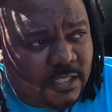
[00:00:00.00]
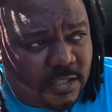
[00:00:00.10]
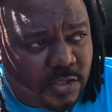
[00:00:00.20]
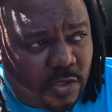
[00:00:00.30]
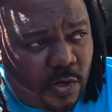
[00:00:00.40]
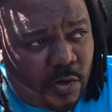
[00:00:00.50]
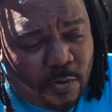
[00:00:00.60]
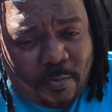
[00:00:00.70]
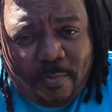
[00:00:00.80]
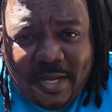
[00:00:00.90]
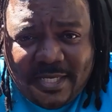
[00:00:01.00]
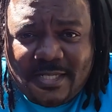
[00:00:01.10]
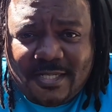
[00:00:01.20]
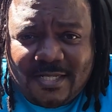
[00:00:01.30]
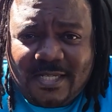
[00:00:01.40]
So
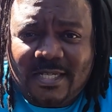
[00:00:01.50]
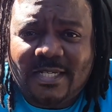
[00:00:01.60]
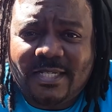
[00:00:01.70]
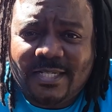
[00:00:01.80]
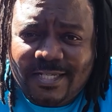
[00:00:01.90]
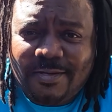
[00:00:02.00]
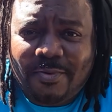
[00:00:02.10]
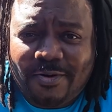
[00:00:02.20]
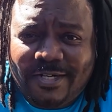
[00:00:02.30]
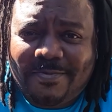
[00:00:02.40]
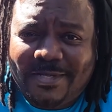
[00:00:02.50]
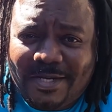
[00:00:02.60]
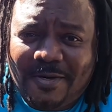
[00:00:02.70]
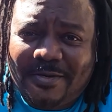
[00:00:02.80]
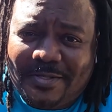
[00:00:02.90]
basically, your boy's been
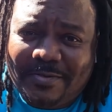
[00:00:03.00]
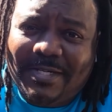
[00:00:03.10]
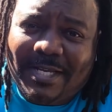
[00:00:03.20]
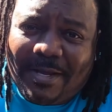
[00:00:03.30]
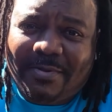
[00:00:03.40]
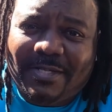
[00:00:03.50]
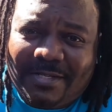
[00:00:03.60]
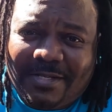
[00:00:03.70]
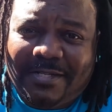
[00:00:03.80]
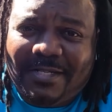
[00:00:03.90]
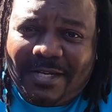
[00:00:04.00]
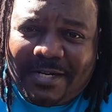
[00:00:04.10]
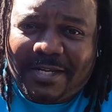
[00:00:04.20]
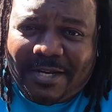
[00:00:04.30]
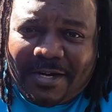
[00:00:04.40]
going through a couple of little
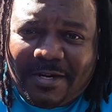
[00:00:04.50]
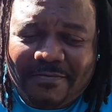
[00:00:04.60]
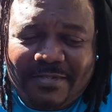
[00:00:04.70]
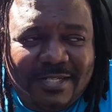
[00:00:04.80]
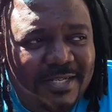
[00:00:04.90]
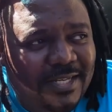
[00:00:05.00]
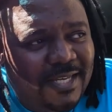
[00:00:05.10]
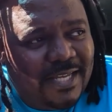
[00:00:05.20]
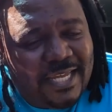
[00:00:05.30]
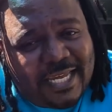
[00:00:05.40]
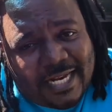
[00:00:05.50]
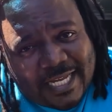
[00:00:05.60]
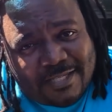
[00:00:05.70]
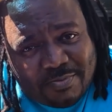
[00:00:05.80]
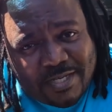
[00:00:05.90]
learning curves. And
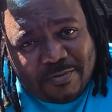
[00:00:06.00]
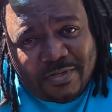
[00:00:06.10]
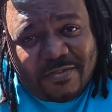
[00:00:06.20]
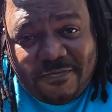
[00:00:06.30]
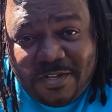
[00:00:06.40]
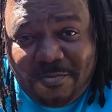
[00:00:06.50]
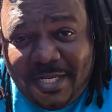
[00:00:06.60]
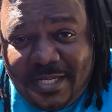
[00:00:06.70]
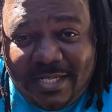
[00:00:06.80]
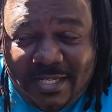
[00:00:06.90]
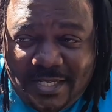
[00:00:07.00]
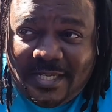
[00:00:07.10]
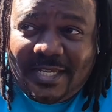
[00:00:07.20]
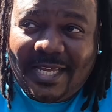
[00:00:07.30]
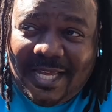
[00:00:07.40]
that's been with filming
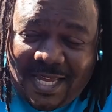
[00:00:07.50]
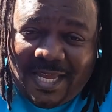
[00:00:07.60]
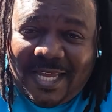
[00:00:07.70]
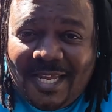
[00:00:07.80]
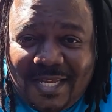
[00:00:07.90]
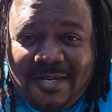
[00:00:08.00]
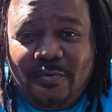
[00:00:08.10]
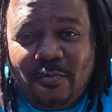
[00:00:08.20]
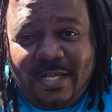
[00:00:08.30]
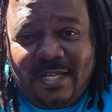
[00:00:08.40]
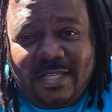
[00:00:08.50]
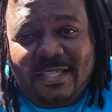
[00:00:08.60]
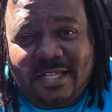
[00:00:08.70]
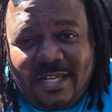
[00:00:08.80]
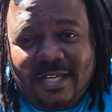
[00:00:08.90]
and
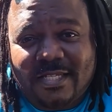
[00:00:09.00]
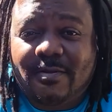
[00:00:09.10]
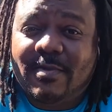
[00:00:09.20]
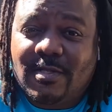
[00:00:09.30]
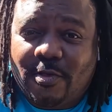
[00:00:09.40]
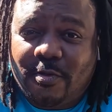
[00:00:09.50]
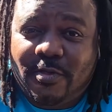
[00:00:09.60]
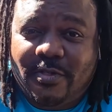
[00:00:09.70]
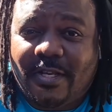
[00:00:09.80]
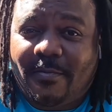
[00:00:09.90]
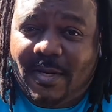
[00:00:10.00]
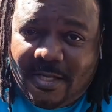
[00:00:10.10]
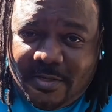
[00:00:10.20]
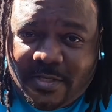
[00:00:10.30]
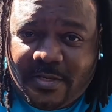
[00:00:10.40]
with some of the tools I've been
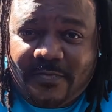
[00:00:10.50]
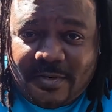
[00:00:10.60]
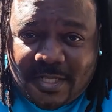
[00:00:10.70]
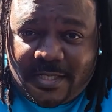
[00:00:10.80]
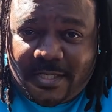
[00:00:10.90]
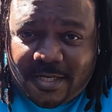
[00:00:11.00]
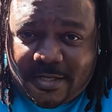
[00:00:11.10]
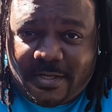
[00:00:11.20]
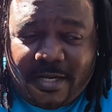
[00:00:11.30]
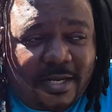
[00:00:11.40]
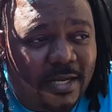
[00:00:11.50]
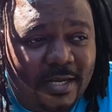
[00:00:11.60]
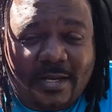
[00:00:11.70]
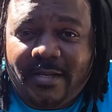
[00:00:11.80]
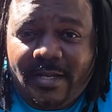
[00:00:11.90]
using for this
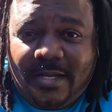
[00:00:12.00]
here